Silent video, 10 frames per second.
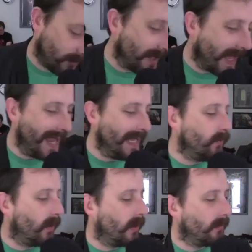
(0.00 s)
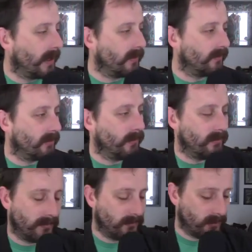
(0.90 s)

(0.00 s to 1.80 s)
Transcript: What are we at? 81 Minecraft Let's Plays?